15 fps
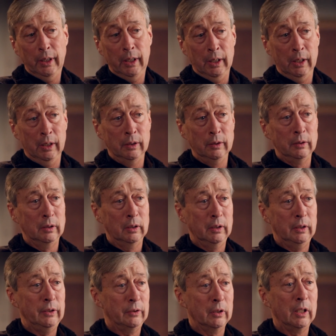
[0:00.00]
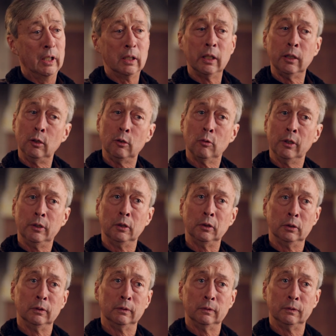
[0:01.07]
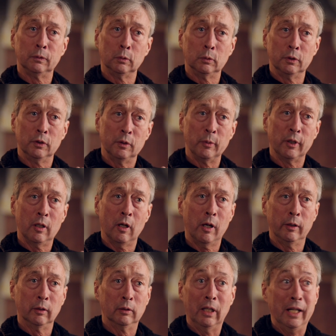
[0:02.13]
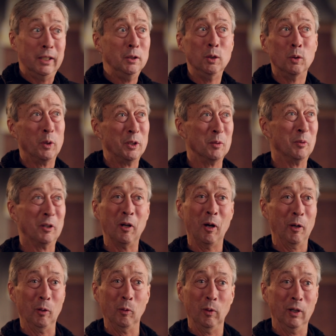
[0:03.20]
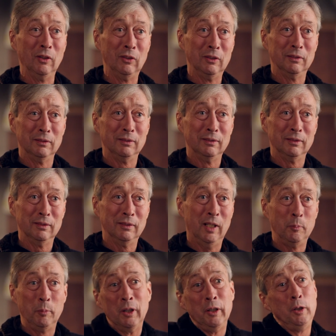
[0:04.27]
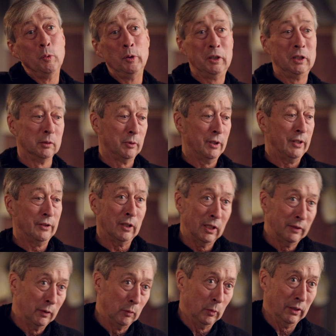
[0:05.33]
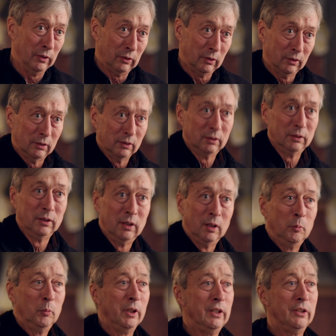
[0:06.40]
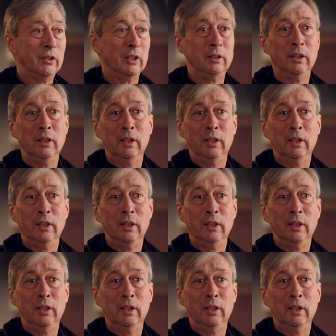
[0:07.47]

And uh, he said, I'd like you to audition for the Mikado. I didn't know what the Mikado was. I barely knew what Gilbert and Sullivan was. But he said,